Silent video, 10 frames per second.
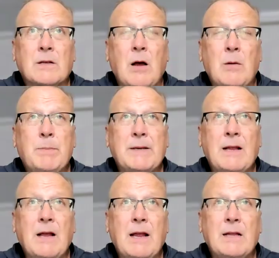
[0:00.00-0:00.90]
the
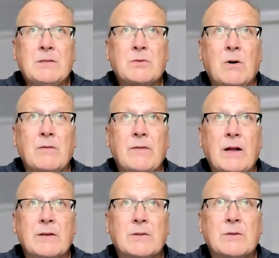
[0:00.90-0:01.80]
company. I had strong
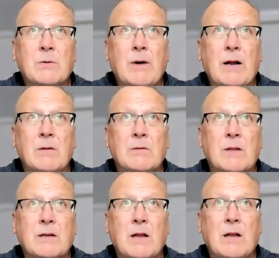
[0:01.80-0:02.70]
values
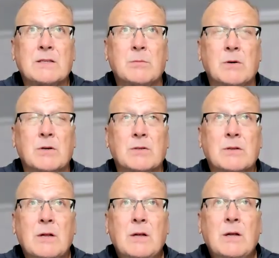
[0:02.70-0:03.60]
around the
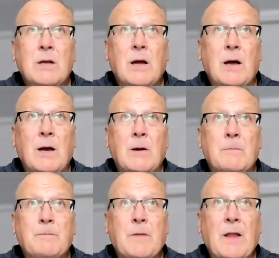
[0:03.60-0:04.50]
customers.
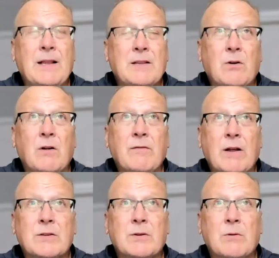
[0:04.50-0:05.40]
I had strong
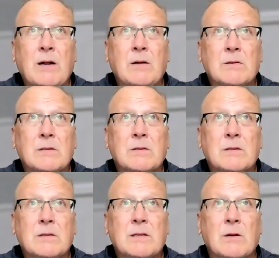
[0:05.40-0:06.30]
values around,
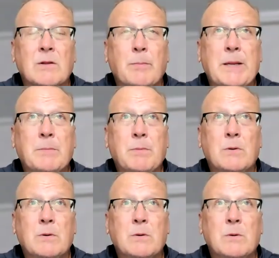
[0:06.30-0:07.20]
you know, the
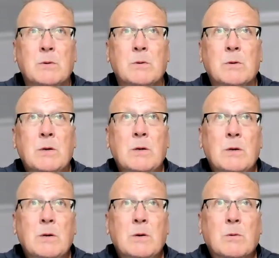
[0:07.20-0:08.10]
people who
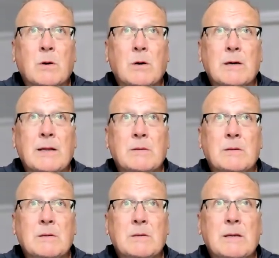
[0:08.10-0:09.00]
were
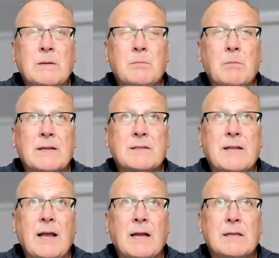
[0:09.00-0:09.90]
in my
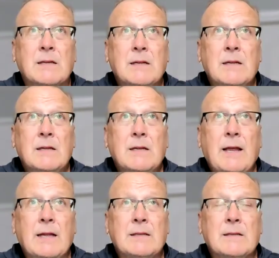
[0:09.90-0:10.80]
stead,
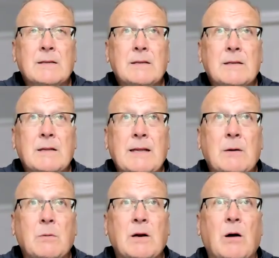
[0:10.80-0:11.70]
and
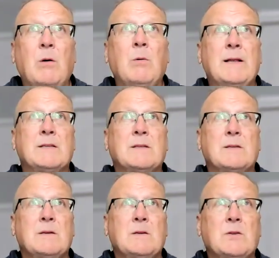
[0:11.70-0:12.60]
it would always
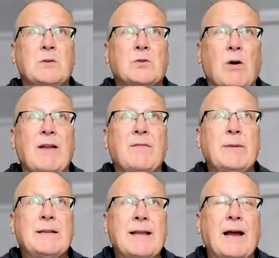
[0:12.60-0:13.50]
drive
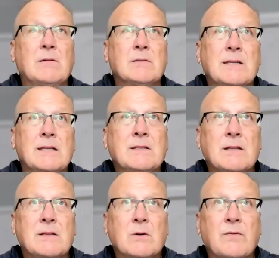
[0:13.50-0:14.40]
me down
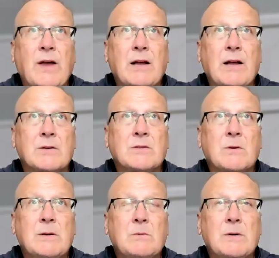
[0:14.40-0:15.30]
into those values.
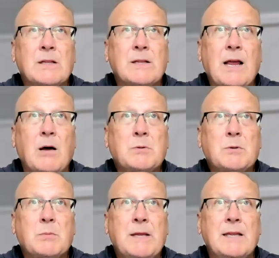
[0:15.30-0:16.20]
So it really
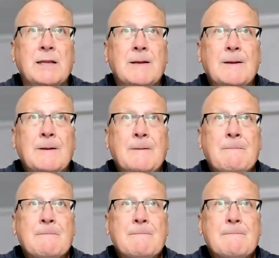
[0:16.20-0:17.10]
helped me.
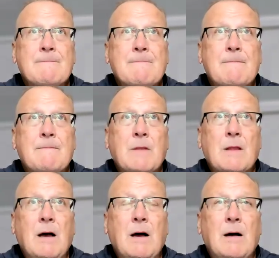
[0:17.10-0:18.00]

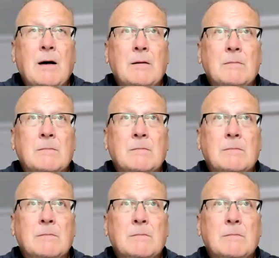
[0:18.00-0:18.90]
Um,